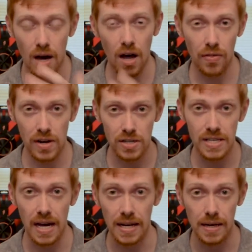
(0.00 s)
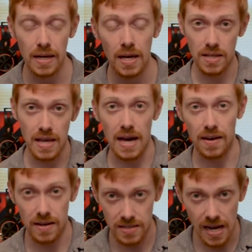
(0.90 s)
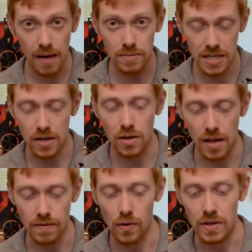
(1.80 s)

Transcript: on their side to that top tier level.